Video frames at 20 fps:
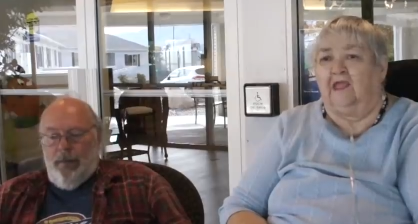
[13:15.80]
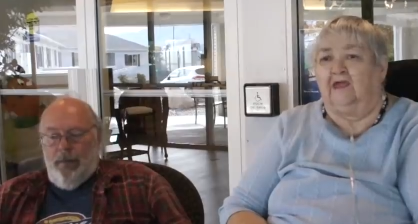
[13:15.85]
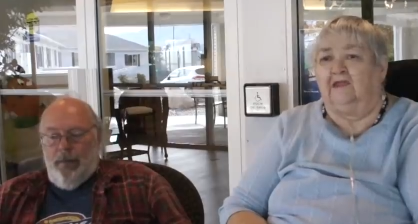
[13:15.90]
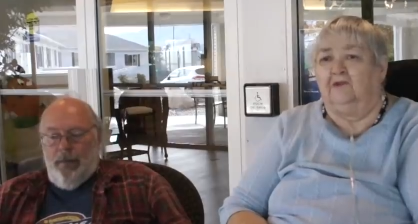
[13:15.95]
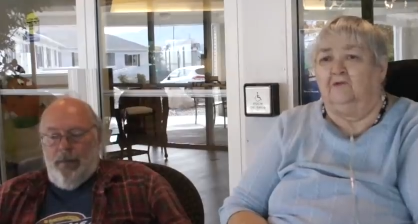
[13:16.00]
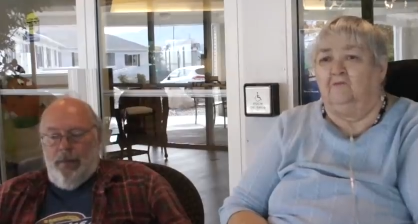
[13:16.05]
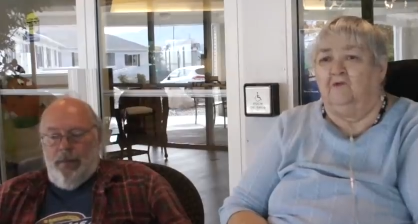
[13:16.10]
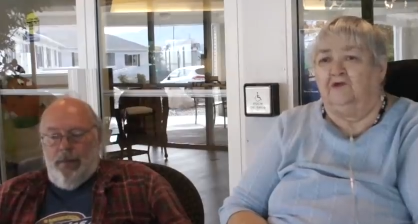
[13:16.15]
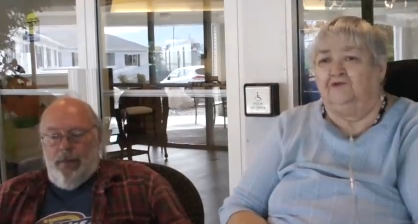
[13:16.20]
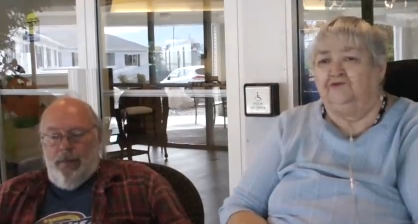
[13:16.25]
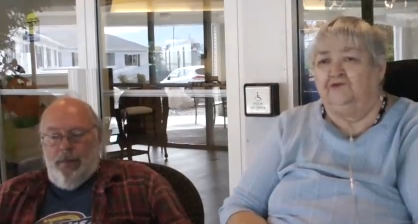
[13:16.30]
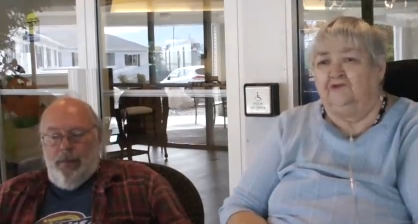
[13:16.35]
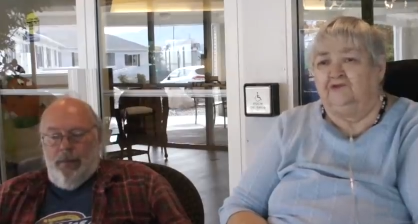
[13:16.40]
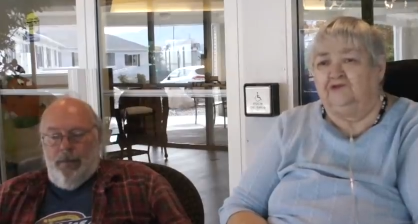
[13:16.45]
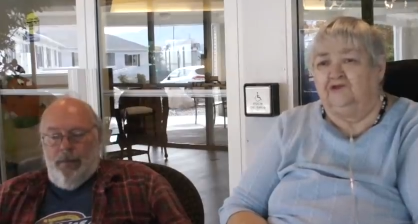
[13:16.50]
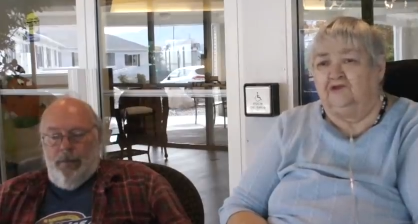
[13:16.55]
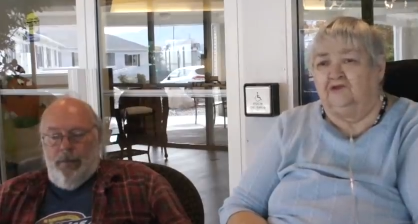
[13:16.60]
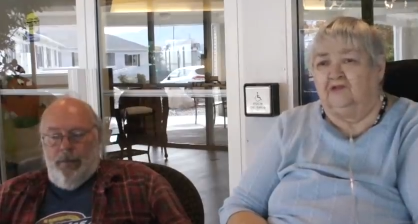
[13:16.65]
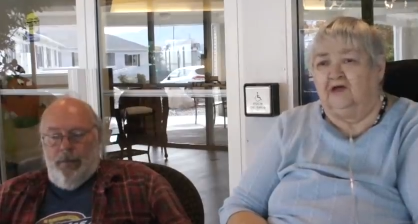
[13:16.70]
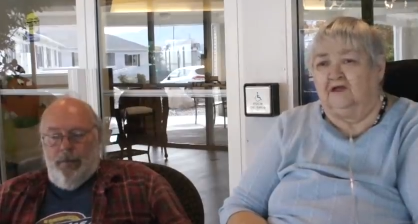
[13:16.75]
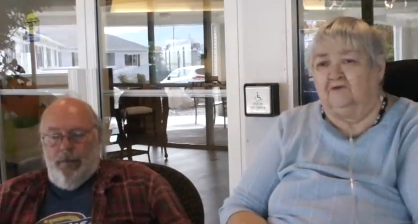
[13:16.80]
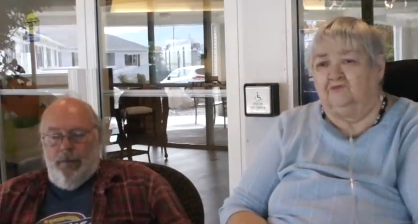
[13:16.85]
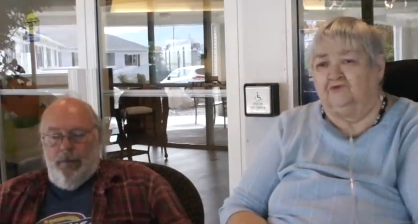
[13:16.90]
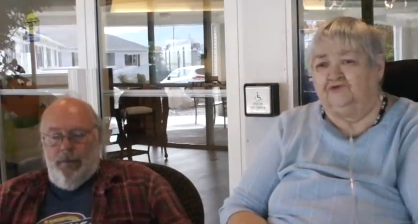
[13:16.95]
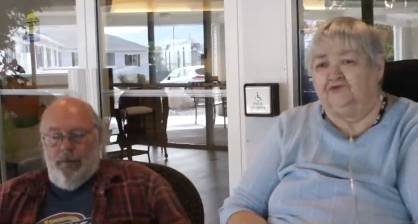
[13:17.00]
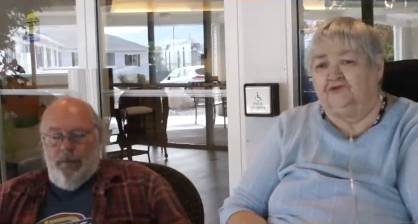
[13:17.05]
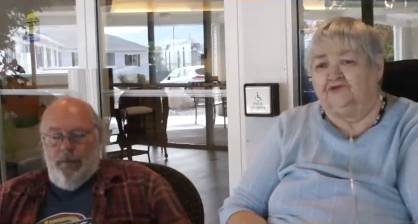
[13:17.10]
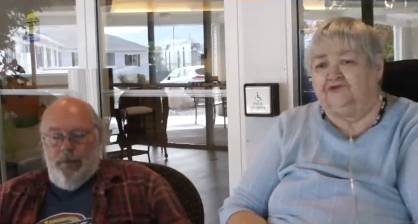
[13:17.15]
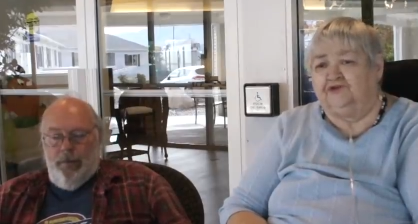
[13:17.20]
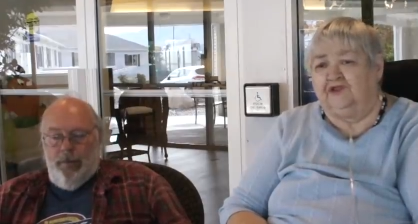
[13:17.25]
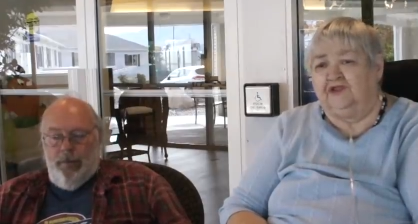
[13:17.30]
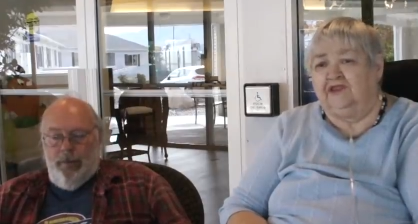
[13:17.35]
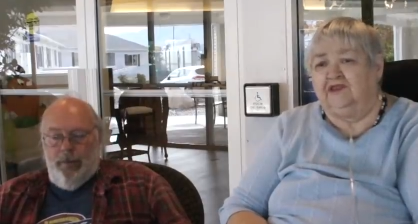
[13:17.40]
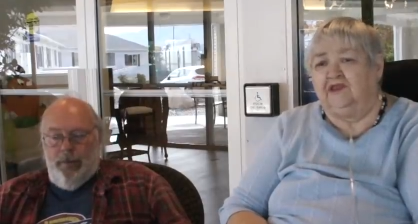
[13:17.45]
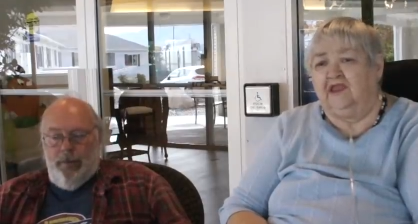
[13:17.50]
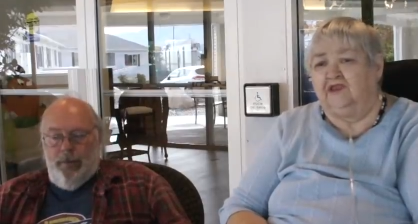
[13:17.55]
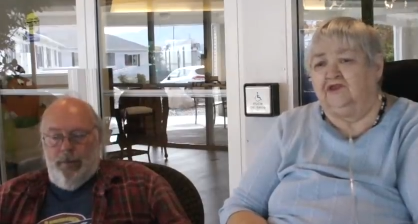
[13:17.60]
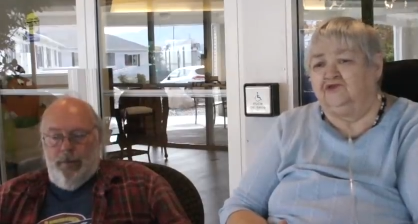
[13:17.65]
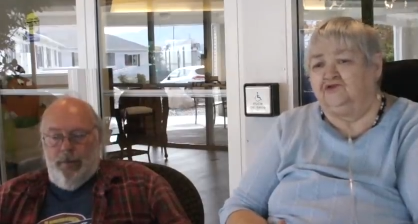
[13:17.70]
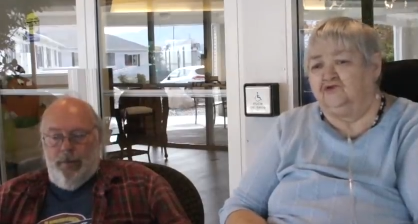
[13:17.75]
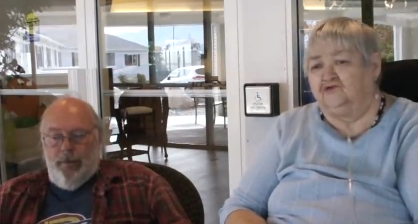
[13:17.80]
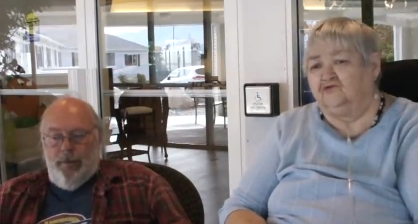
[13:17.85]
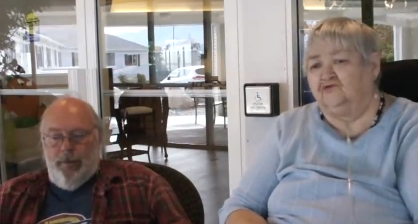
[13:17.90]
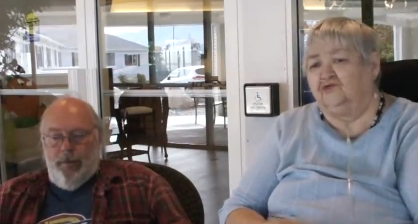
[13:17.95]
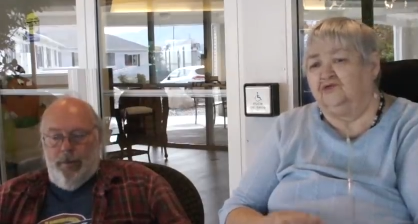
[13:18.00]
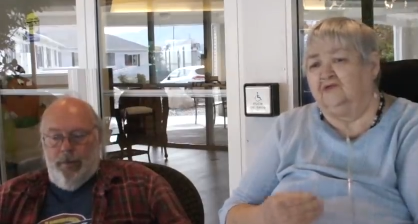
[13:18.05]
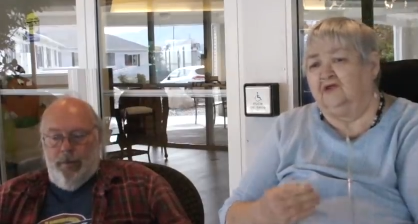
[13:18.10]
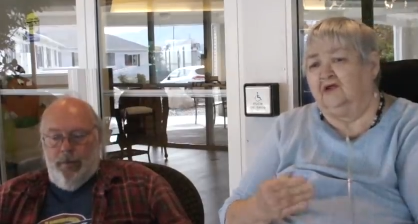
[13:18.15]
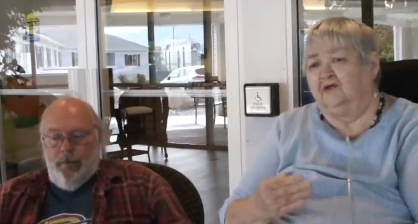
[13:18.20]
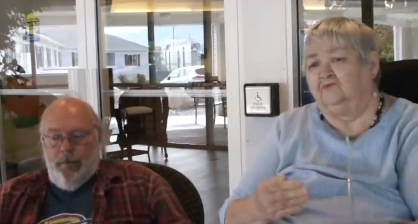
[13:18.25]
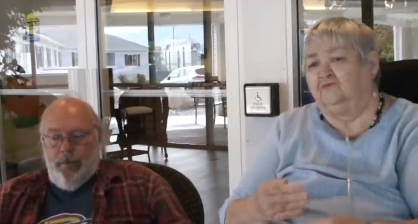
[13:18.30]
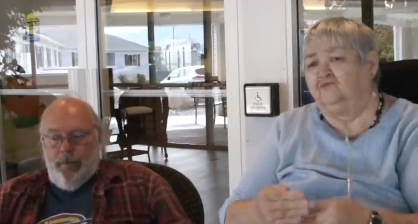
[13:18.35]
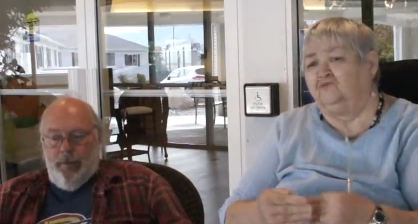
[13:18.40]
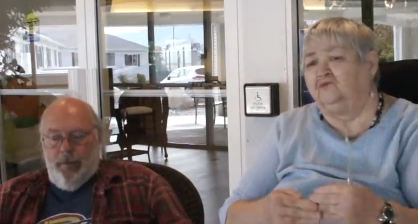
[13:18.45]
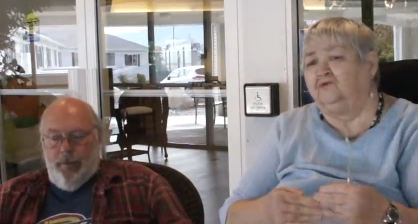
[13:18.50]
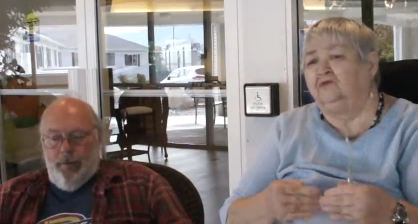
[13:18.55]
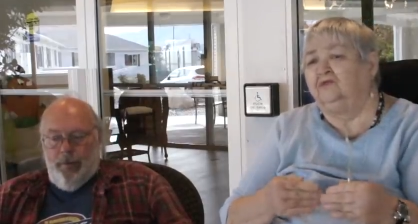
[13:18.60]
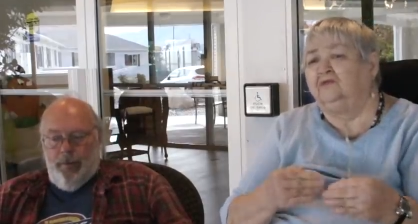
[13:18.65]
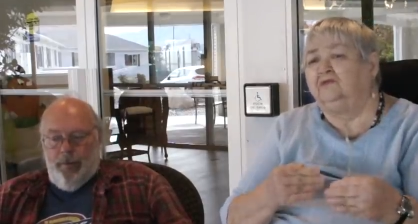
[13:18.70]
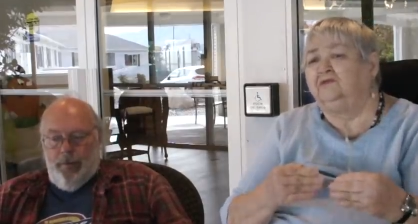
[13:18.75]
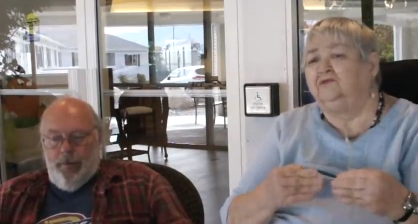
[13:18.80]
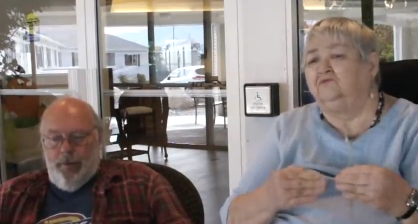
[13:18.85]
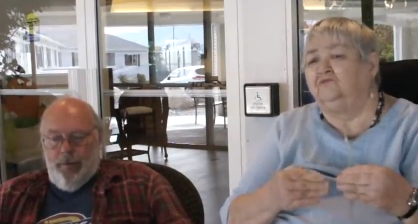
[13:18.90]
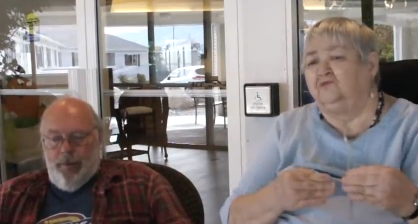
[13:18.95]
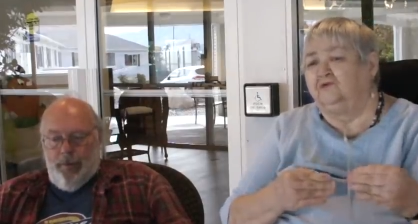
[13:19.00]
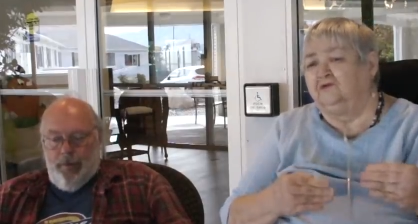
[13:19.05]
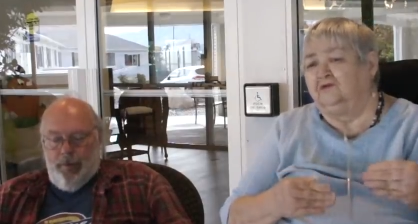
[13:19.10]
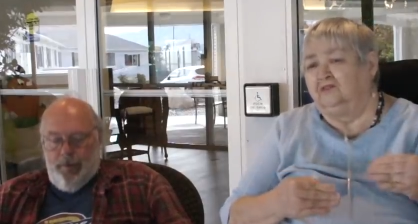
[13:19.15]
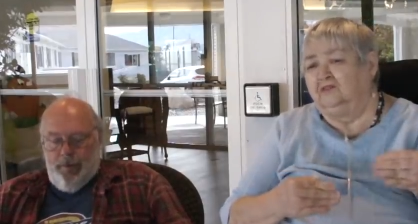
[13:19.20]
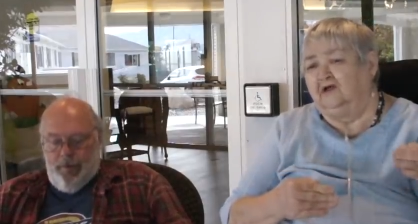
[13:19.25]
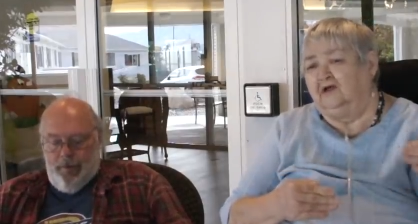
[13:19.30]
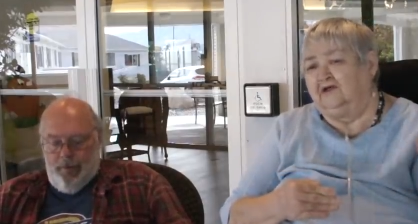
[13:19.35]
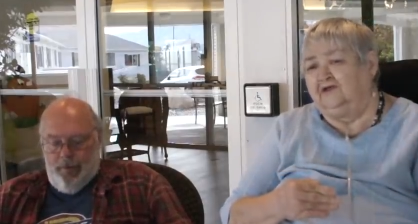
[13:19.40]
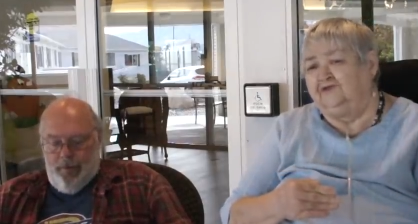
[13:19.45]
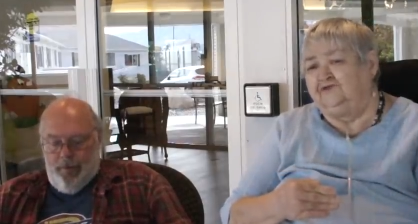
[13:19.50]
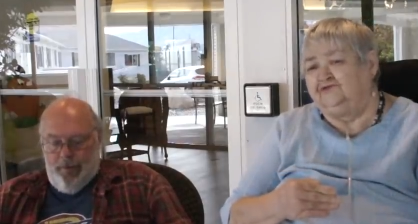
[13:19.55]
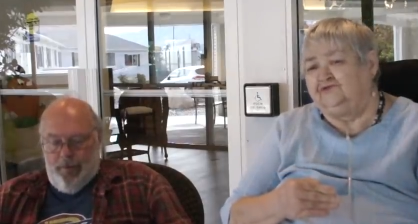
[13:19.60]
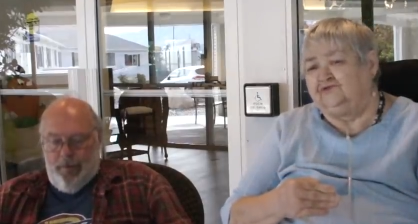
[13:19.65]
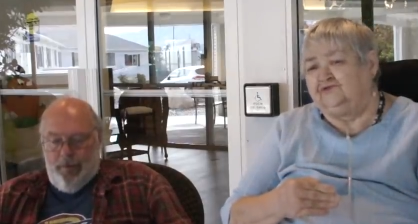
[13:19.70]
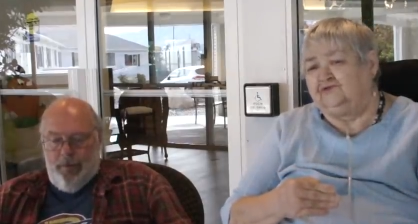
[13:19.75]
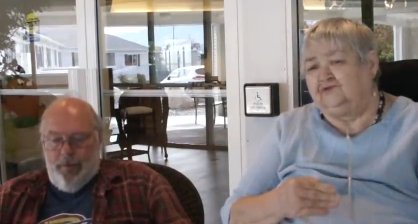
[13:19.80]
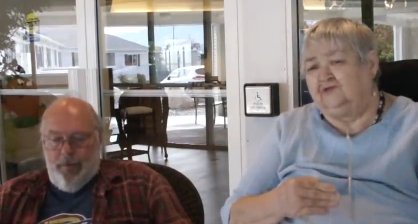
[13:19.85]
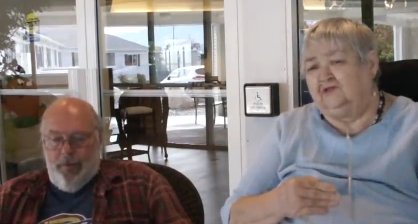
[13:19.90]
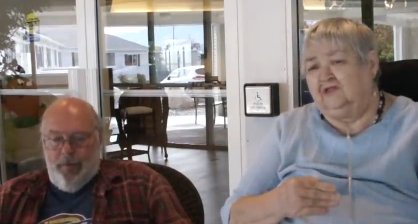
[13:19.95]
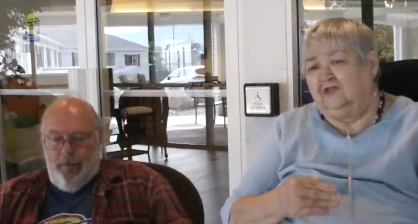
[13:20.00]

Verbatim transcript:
Speaker 1: And it wasn't until I was a teenager that I really realized